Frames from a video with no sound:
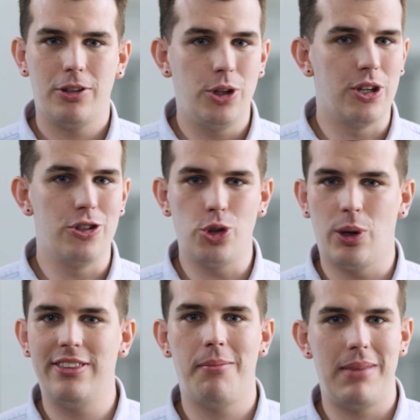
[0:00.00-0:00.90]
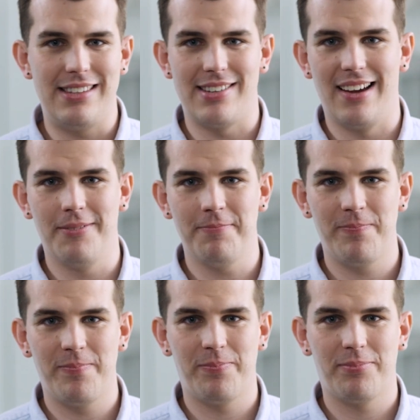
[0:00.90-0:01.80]
you can join the meeting.
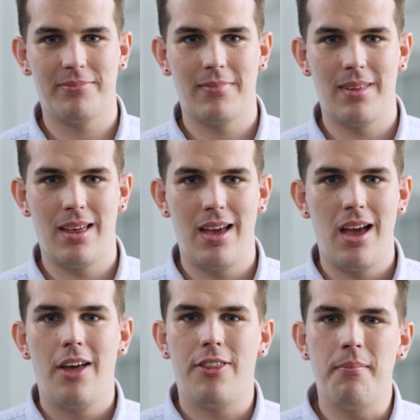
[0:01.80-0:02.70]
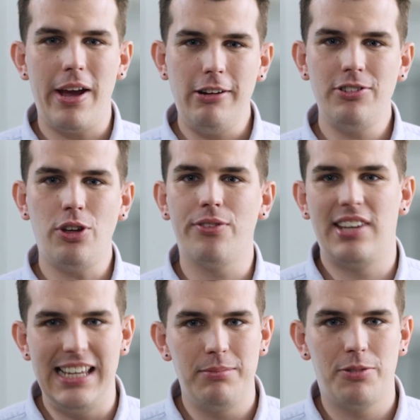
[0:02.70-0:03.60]
The Microsoft
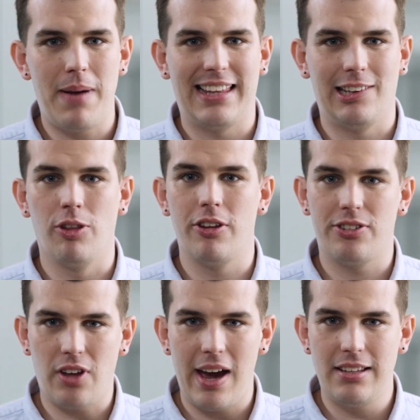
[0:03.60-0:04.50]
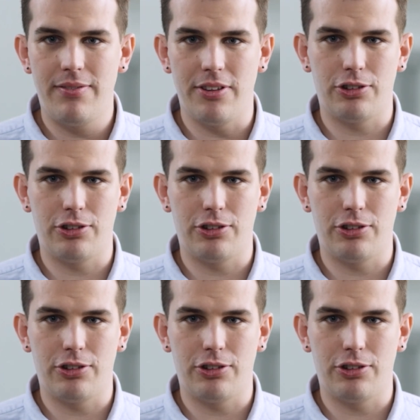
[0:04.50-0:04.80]
Teams panel on the side of the